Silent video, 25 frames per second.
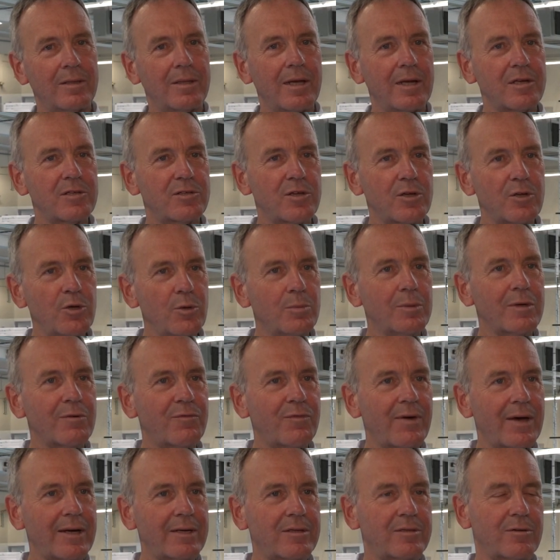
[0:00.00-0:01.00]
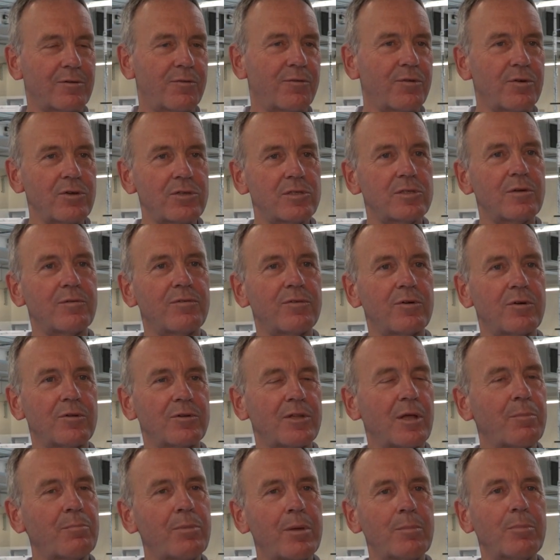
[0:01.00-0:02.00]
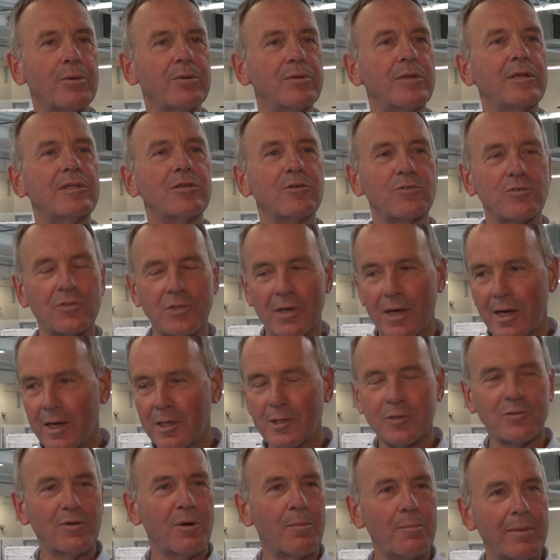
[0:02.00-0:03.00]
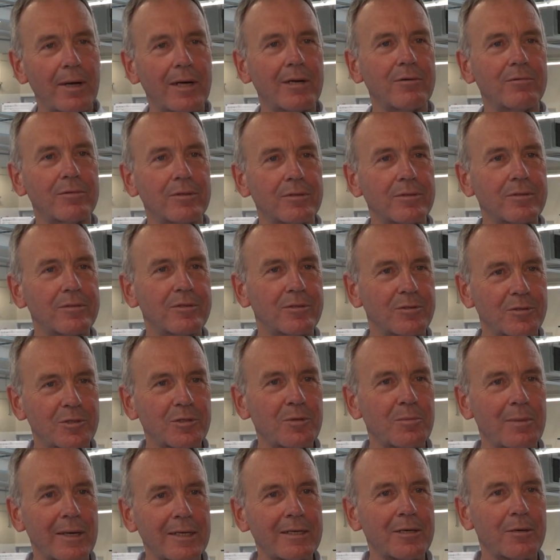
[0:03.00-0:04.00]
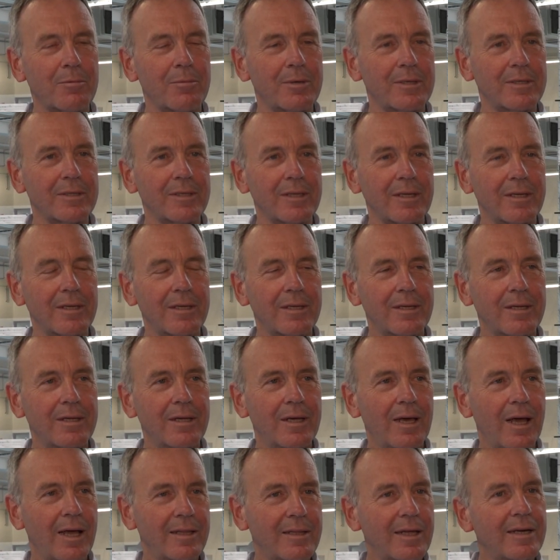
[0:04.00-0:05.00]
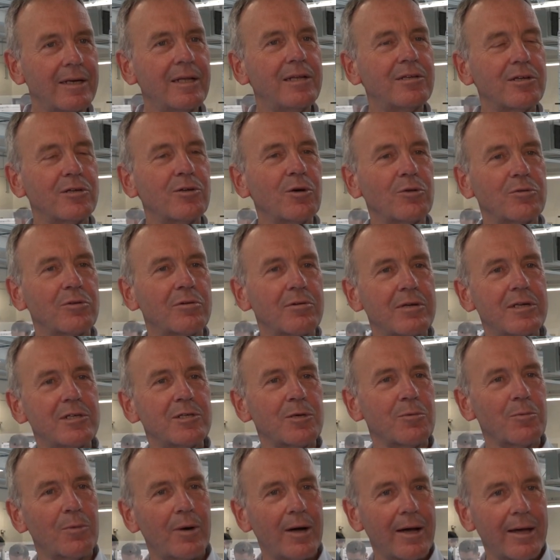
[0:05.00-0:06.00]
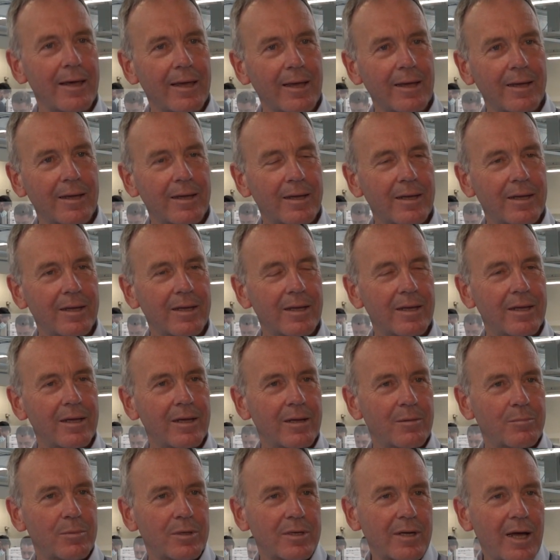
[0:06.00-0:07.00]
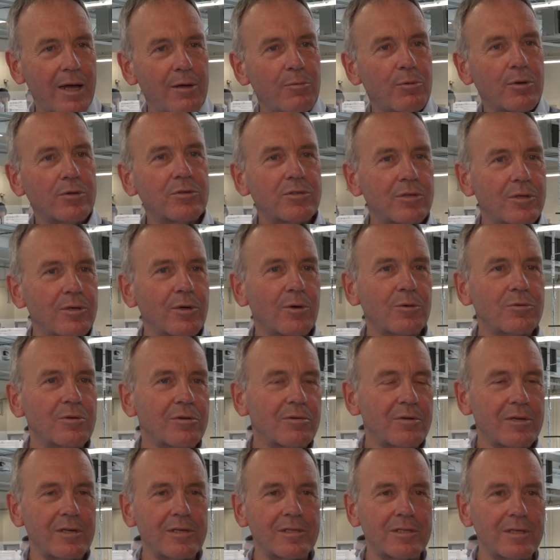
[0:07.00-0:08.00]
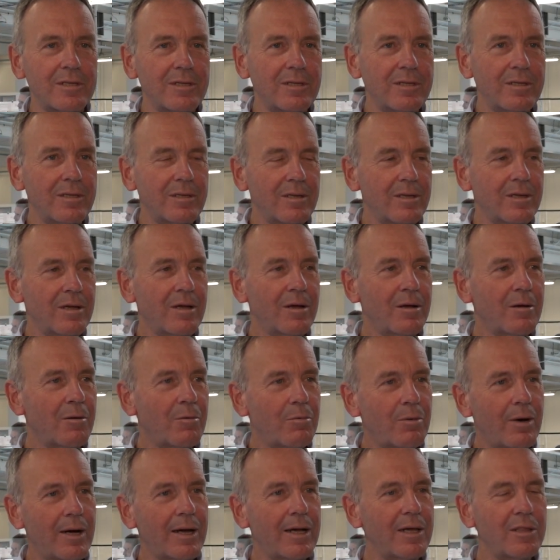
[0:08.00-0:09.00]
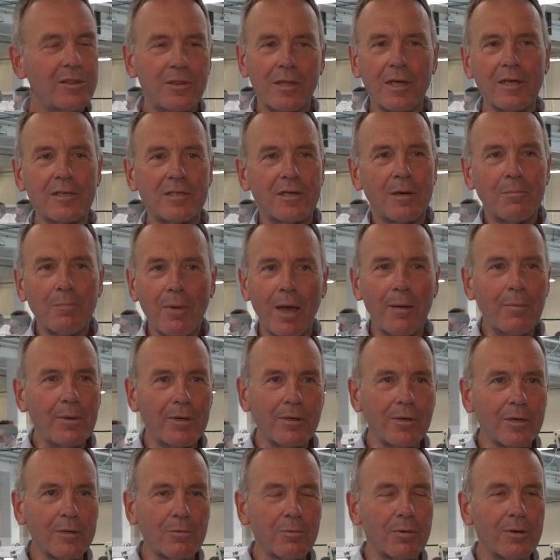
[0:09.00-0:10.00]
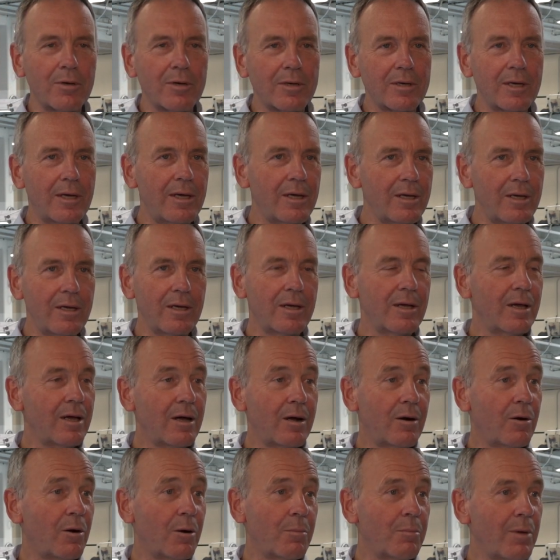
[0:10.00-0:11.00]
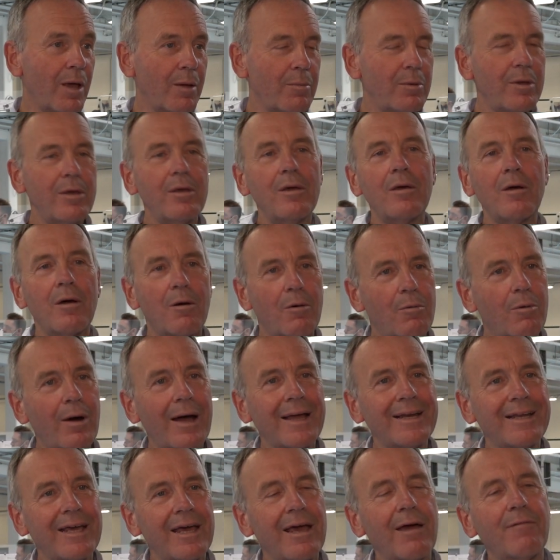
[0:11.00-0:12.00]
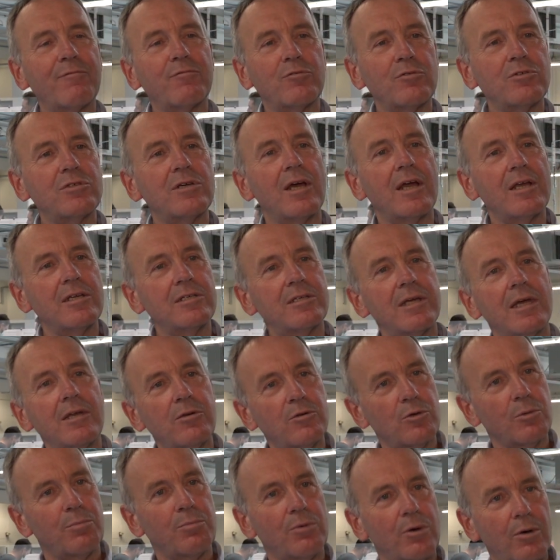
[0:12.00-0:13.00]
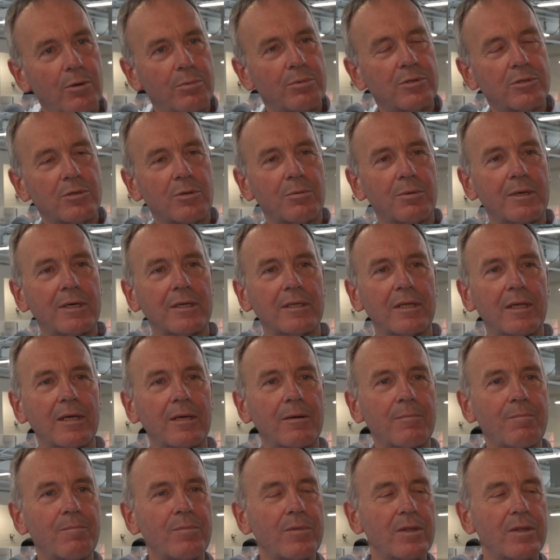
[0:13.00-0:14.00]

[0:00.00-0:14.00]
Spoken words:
There is a human factor, first of all, that people need to change from manual to automatic welding. And they need to know the reason why. But I want to know the reason why things are maybe not working, or maybe why they have to change into orbital welding.